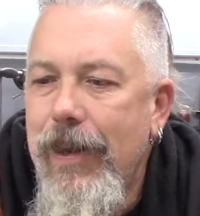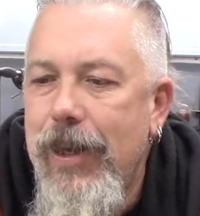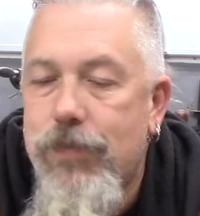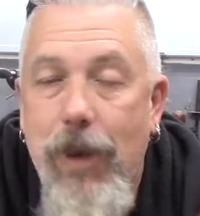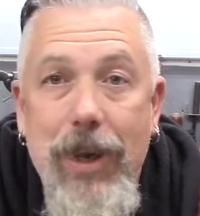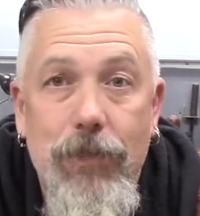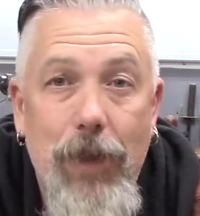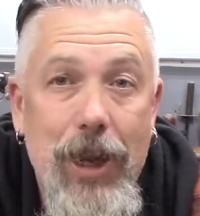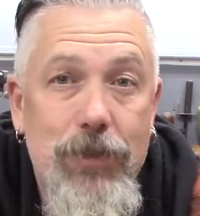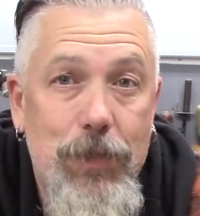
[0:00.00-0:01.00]
right in
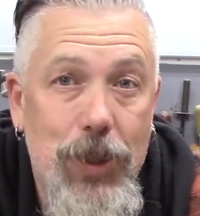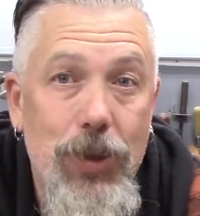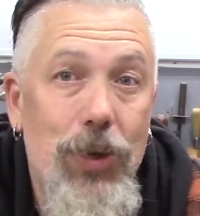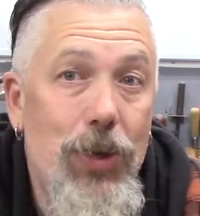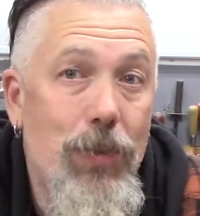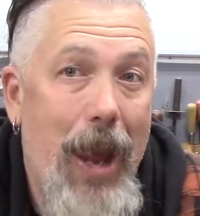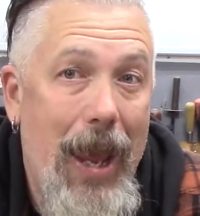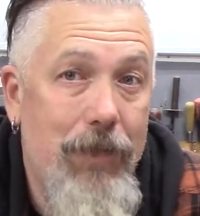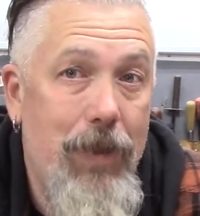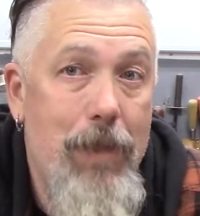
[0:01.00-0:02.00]
range with the new
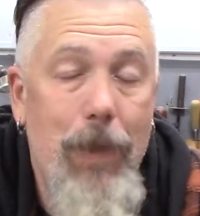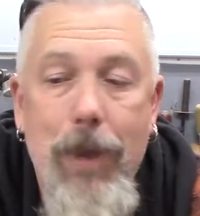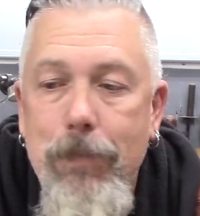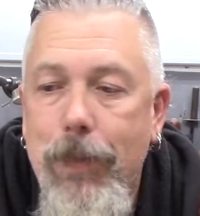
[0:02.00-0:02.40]
Henry pump.